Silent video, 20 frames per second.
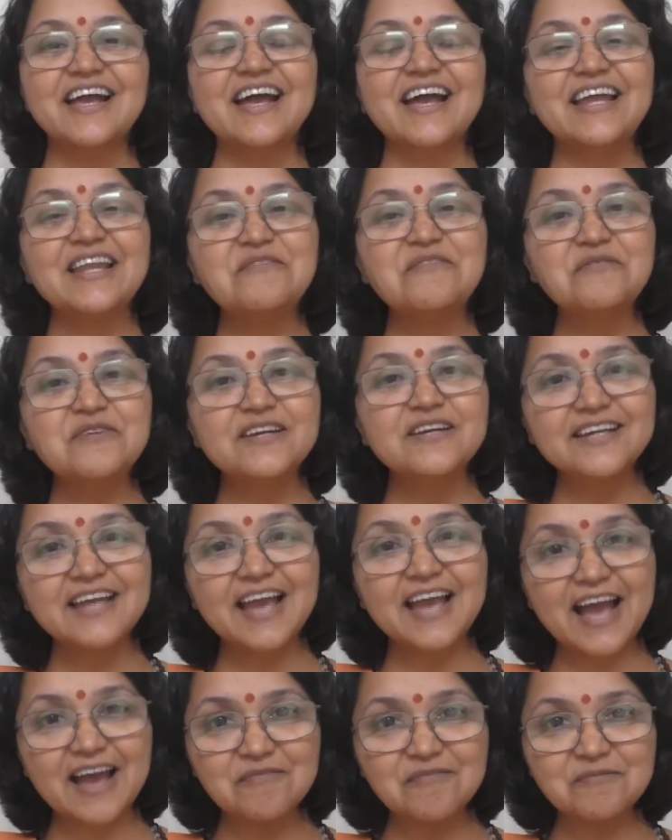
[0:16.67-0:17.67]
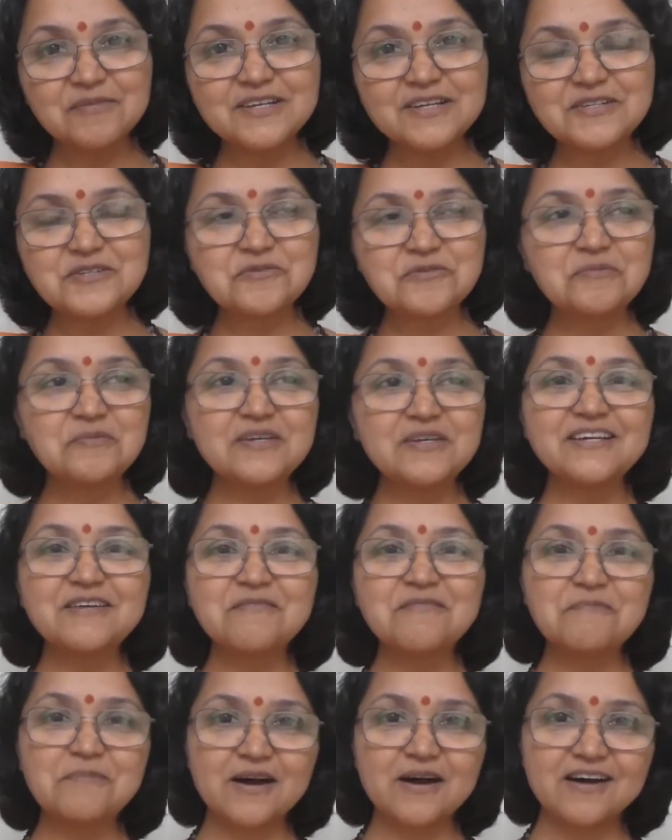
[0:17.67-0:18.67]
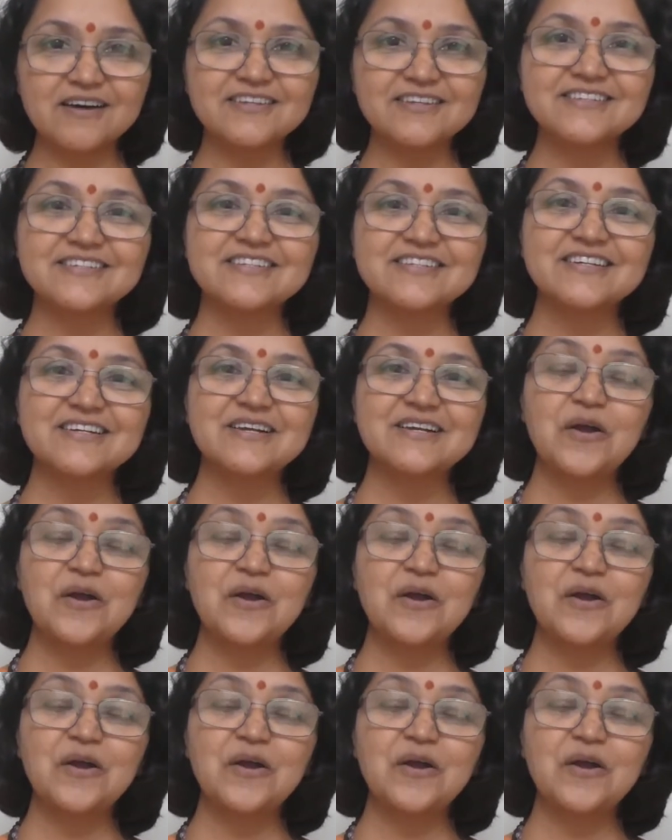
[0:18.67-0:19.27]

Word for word: and I'm very happy to be a part